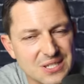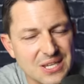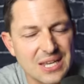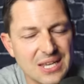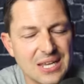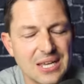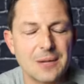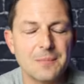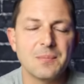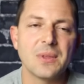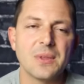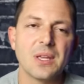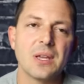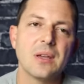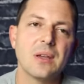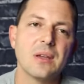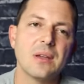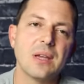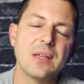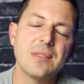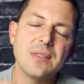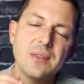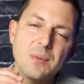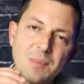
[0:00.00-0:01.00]
it.
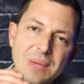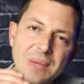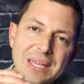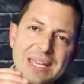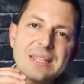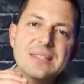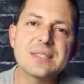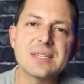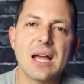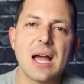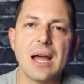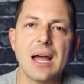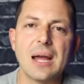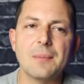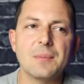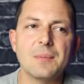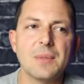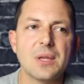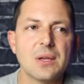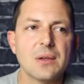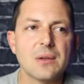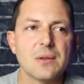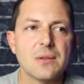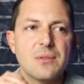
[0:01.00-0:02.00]
In the meantime,
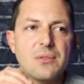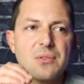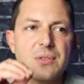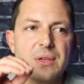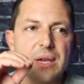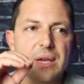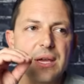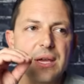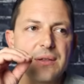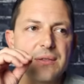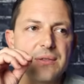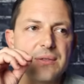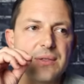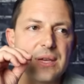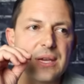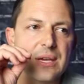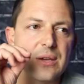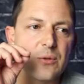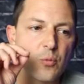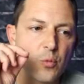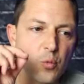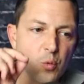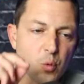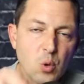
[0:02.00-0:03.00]
the
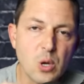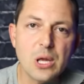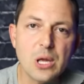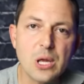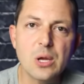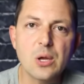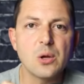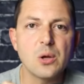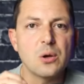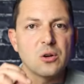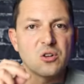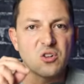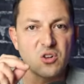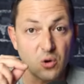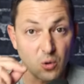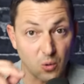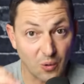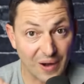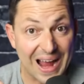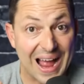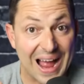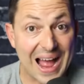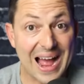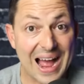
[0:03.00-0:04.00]
the real
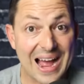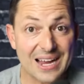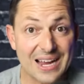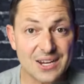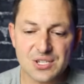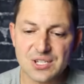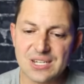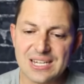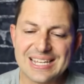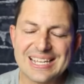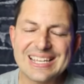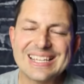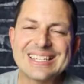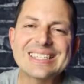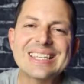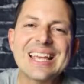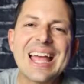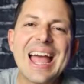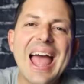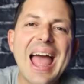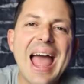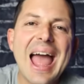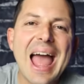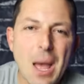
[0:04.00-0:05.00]
crash is
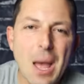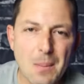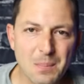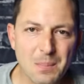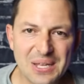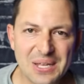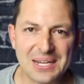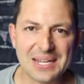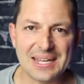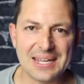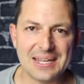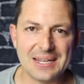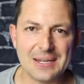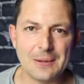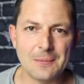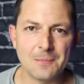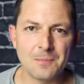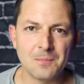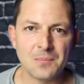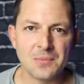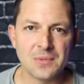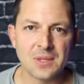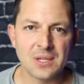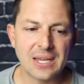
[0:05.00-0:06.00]
happening
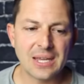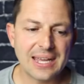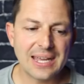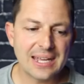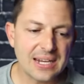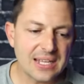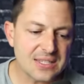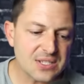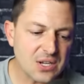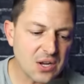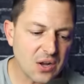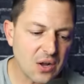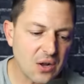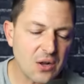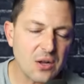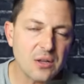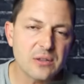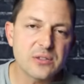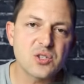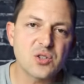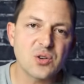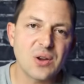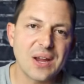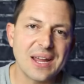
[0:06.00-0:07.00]
and it's
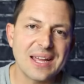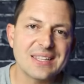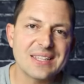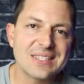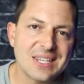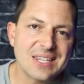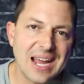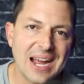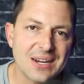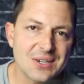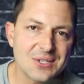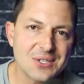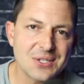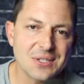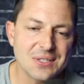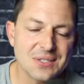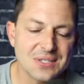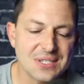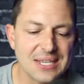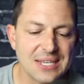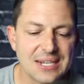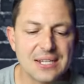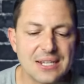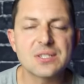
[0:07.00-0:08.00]
called
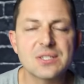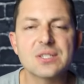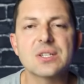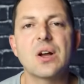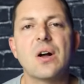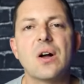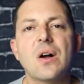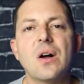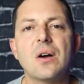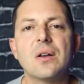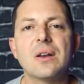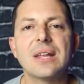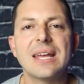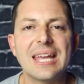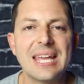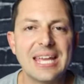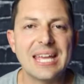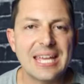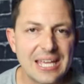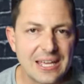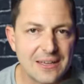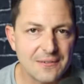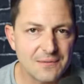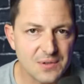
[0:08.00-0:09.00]
transactions and it's called
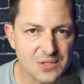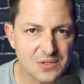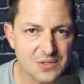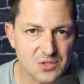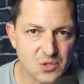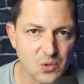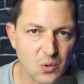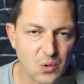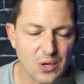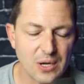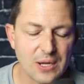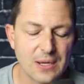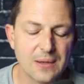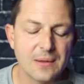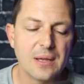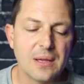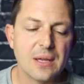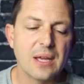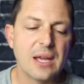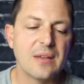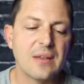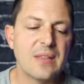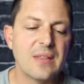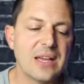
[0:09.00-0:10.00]
inventory
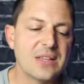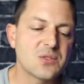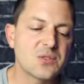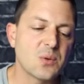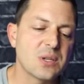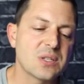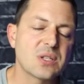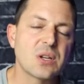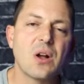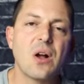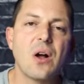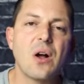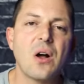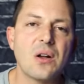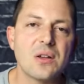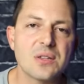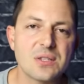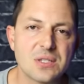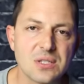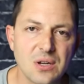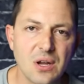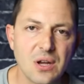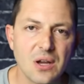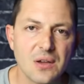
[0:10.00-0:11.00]
and that's what's
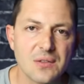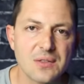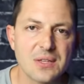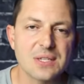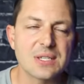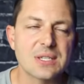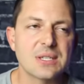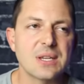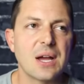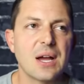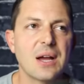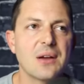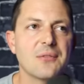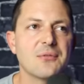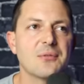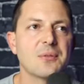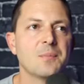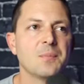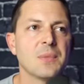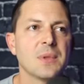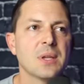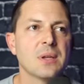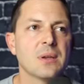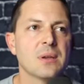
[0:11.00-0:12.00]
causing all this stuff
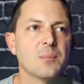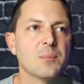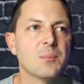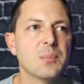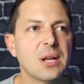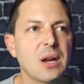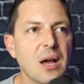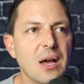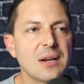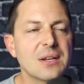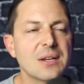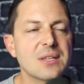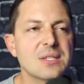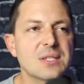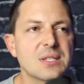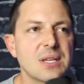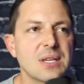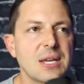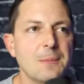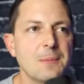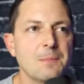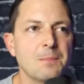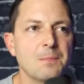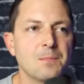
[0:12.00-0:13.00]
but honestly